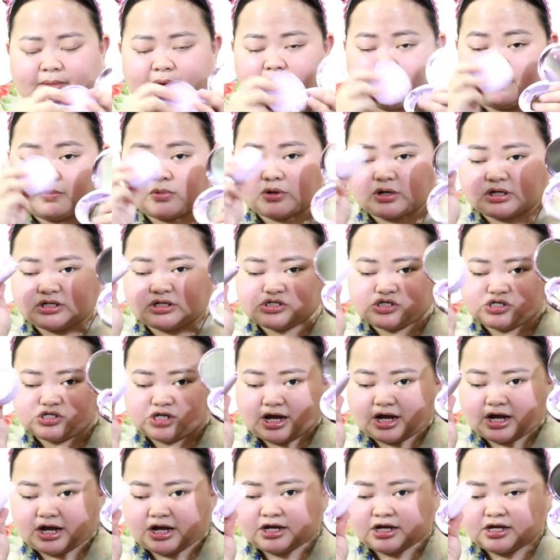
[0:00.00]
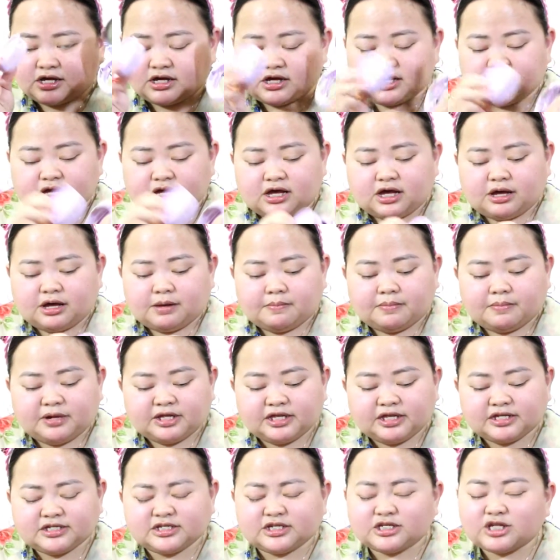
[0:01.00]
up mo rin siya.
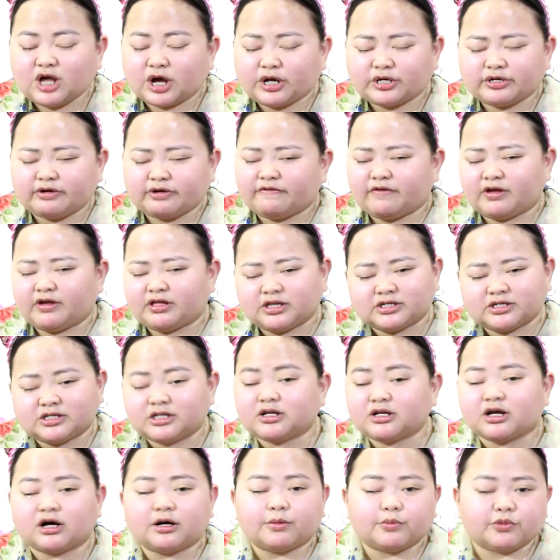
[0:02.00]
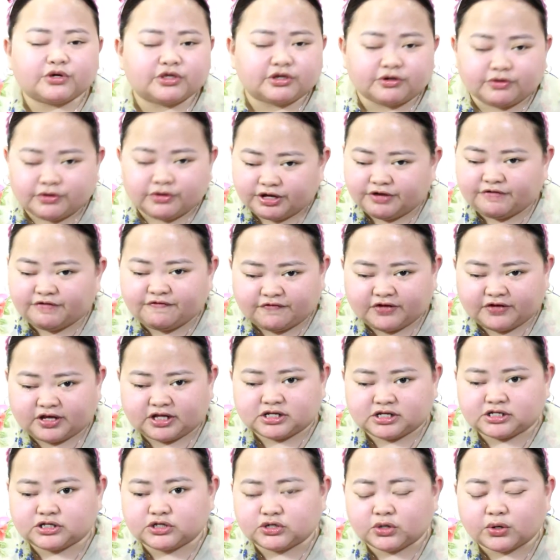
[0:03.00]
But it doesn't come with a
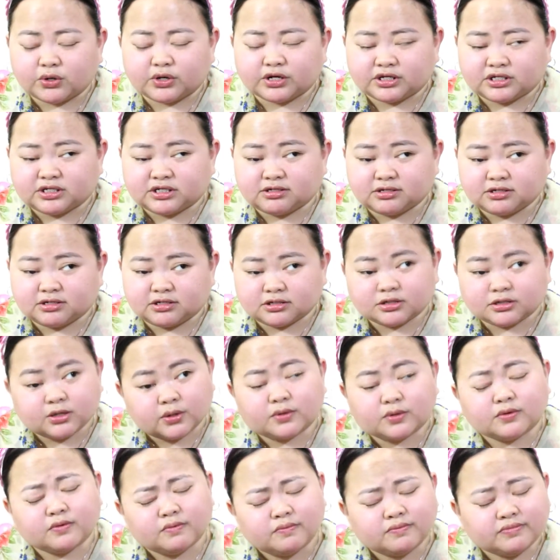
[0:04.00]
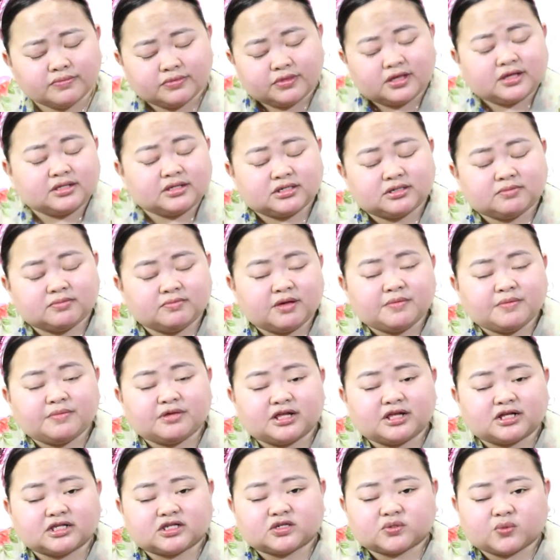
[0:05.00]
refill. So, maybe
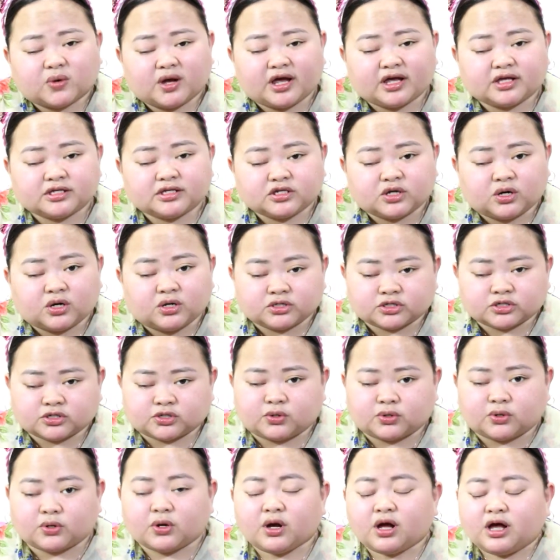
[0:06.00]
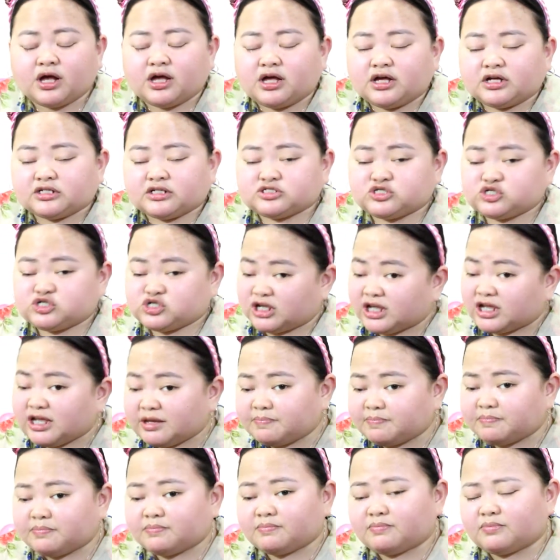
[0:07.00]
that's why it's also
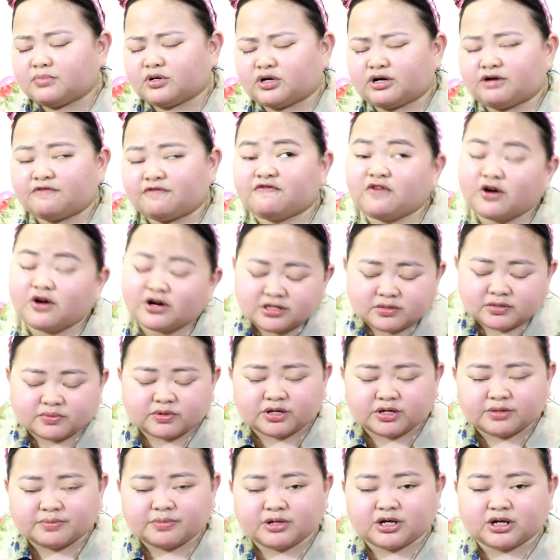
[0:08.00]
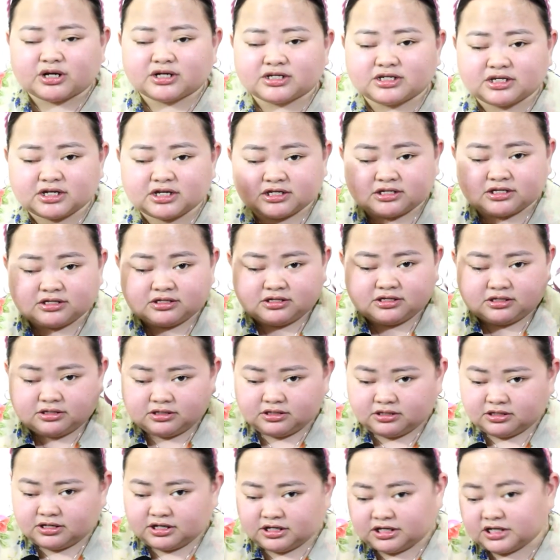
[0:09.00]
cheap or affordable, because it
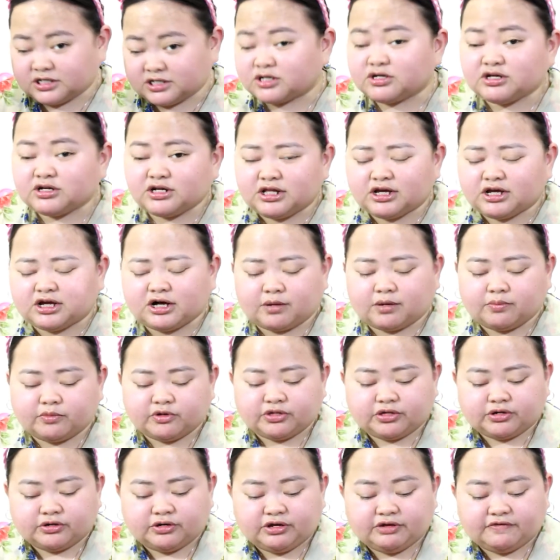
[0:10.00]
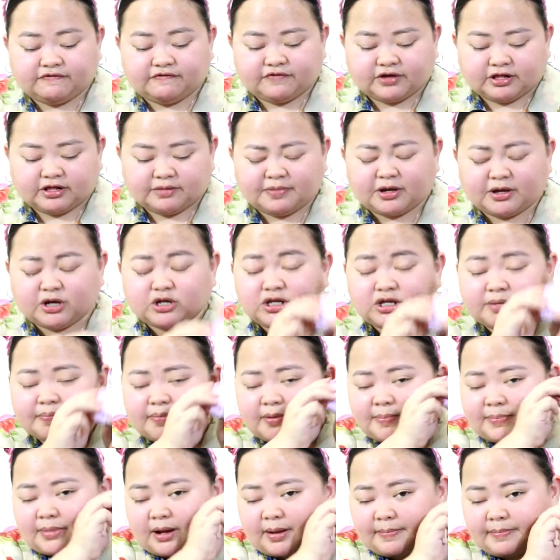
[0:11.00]
doesn't really come with a refill. Pero
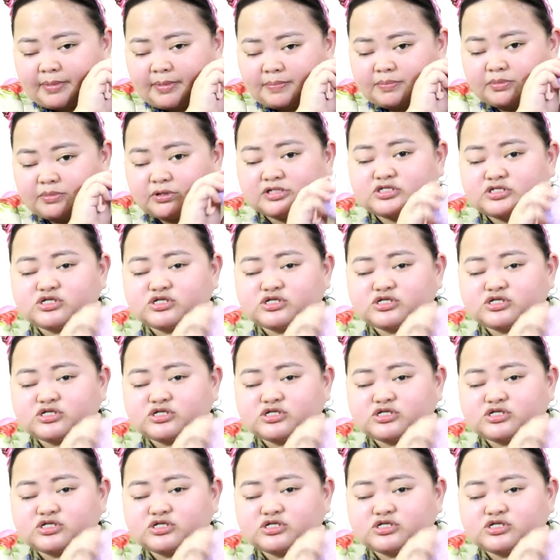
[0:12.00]
napapop-up rin